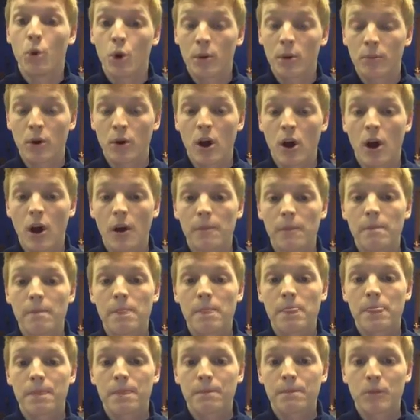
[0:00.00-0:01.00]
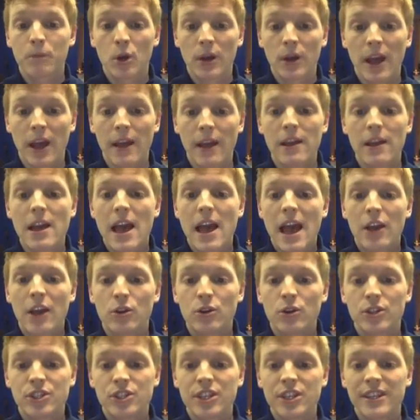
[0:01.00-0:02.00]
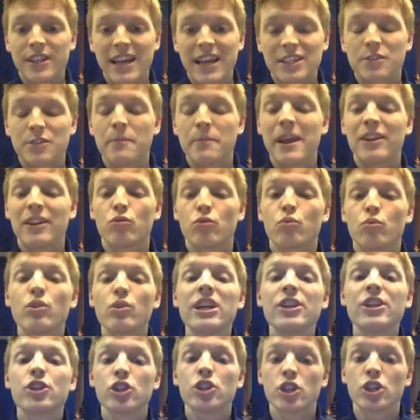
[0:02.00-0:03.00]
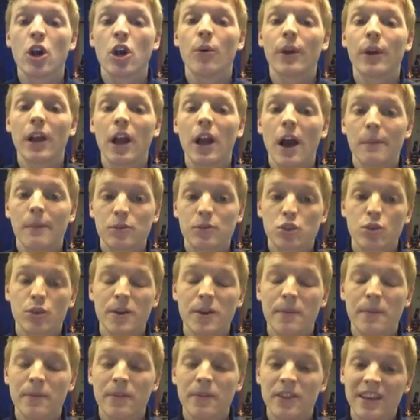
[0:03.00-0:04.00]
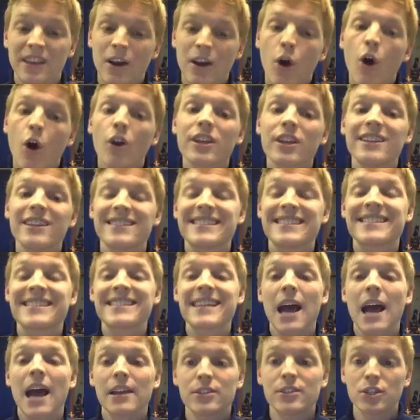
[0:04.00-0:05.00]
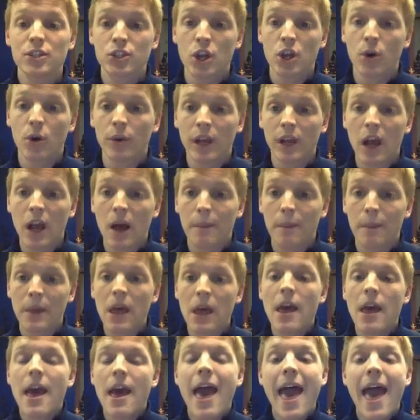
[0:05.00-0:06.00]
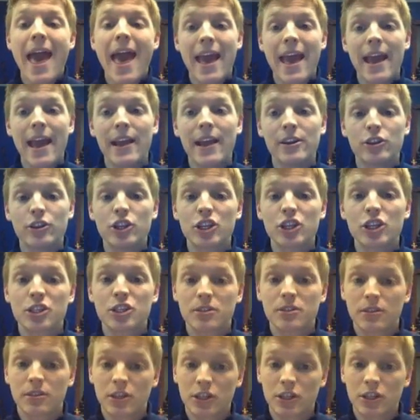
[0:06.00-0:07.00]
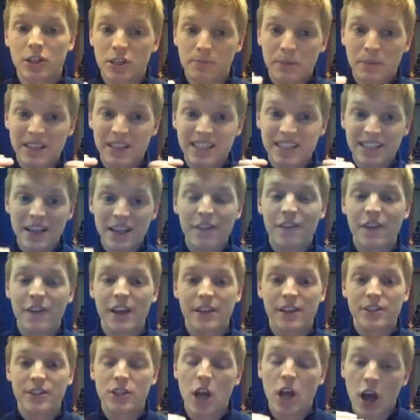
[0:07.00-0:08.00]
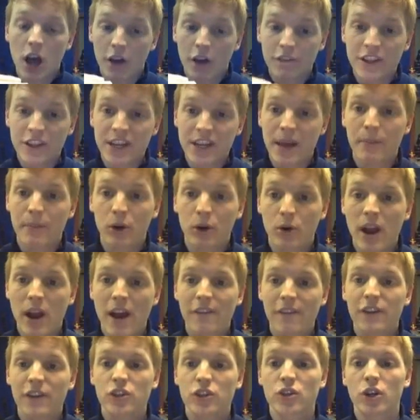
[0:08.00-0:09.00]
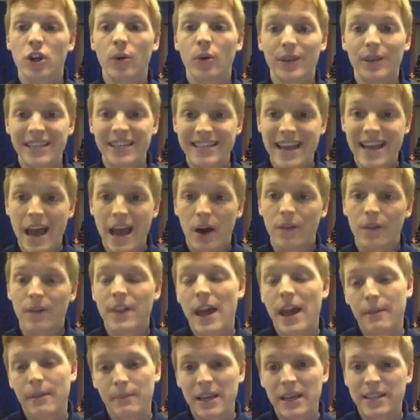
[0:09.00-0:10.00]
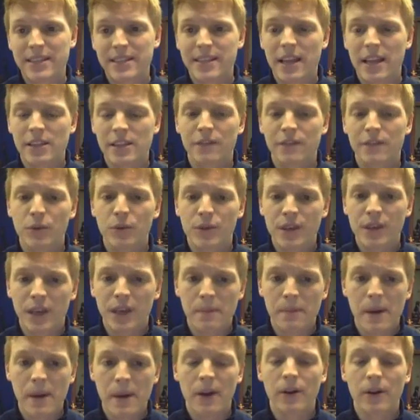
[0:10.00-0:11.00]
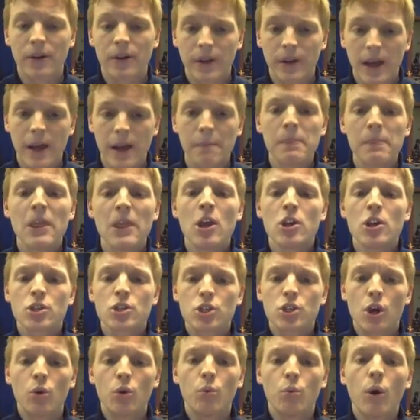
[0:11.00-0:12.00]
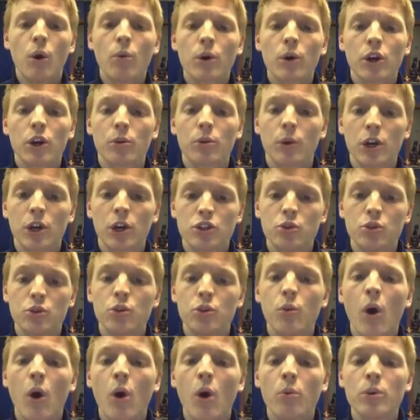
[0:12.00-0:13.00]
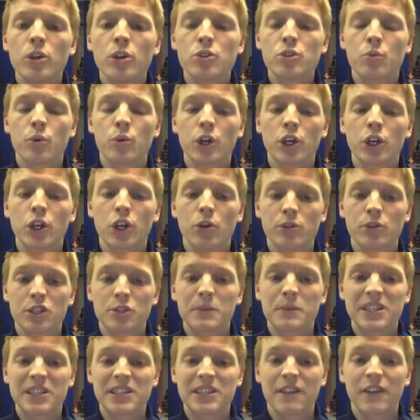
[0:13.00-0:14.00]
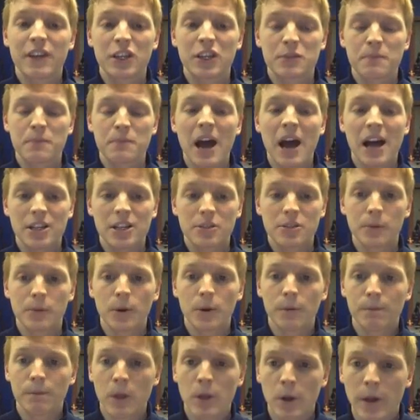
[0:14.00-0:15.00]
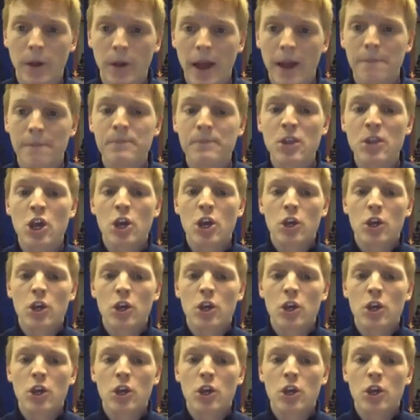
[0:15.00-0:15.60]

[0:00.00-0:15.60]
more broad. Okay, and you can see the estimated reach is going up. So the audience size is going up, and the specifics of the demographics are going down. That makes sense if you think about it, okay? So what we're going to want to do, you always want to go as specific as possible, okay?